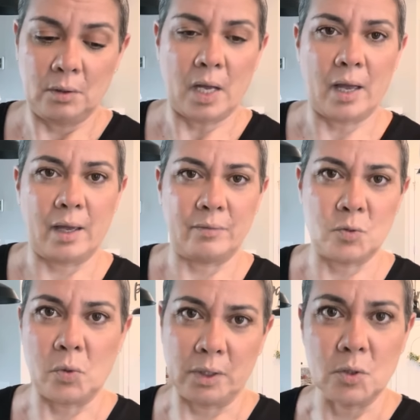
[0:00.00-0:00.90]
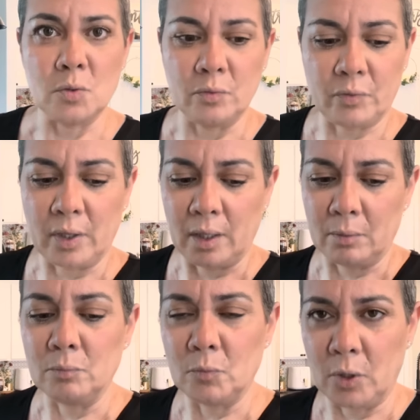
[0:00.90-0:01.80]
I have 22 for
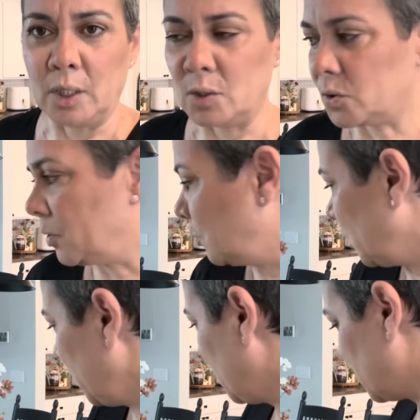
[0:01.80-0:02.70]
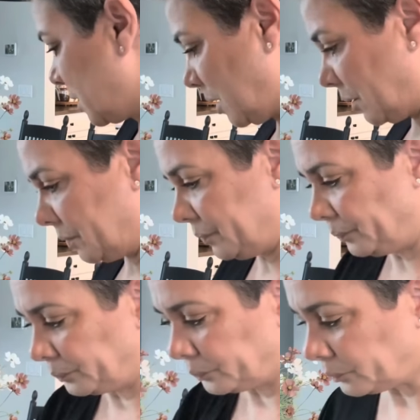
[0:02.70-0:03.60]
him when he when he gets there.
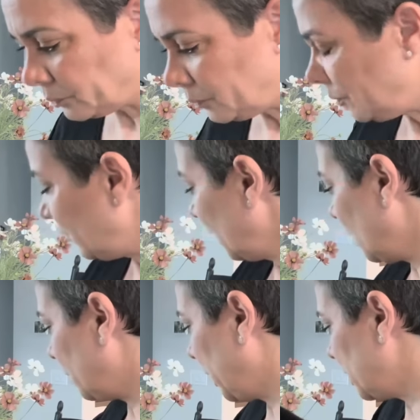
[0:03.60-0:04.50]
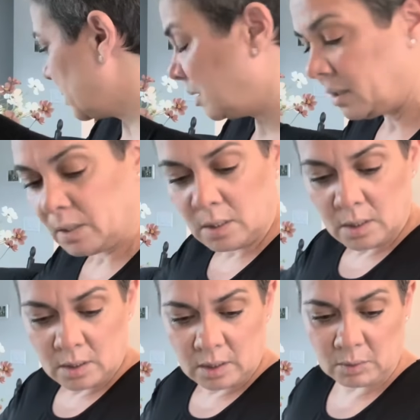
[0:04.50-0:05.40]
All right,
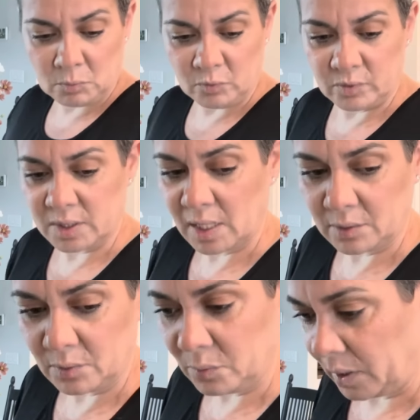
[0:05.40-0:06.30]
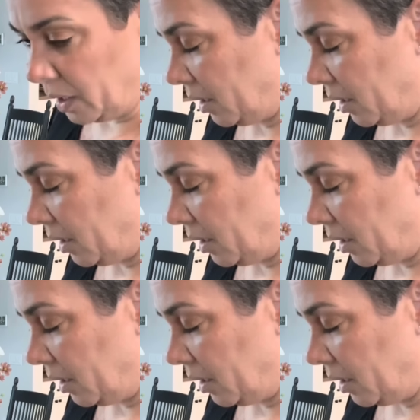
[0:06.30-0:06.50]
let me move this out of the way.